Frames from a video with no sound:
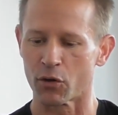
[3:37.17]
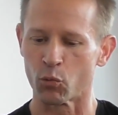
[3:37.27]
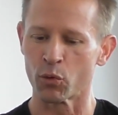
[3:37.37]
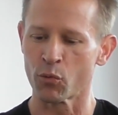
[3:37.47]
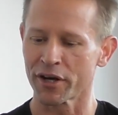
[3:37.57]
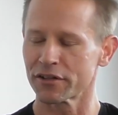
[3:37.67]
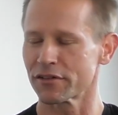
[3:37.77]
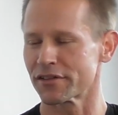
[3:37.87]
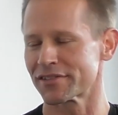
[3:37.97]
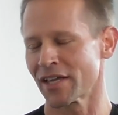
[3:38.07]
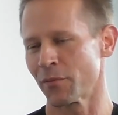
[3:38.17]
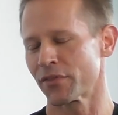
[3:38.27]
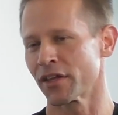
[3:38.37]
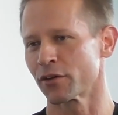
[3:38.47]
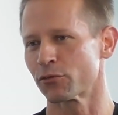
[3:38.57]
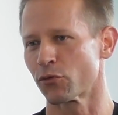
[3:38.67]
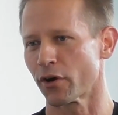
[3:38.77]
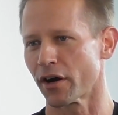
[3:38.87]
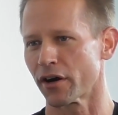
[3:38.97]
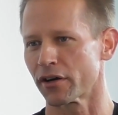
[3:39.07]
we want to do the same thing for
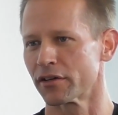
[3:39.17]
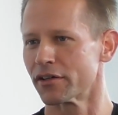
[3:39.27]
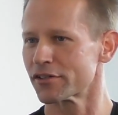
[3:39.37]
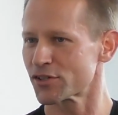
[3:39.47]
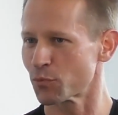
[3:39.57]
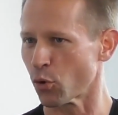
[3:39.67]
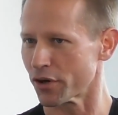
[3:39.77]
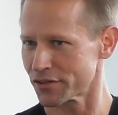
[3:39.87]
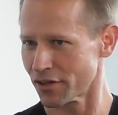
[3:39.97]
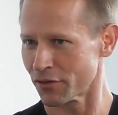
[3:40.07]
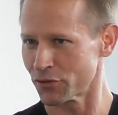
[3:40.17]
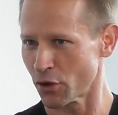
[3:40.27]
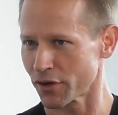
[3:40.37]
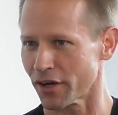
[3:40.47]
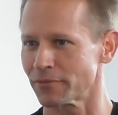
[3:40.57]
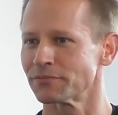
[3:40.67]
our sport of yoga.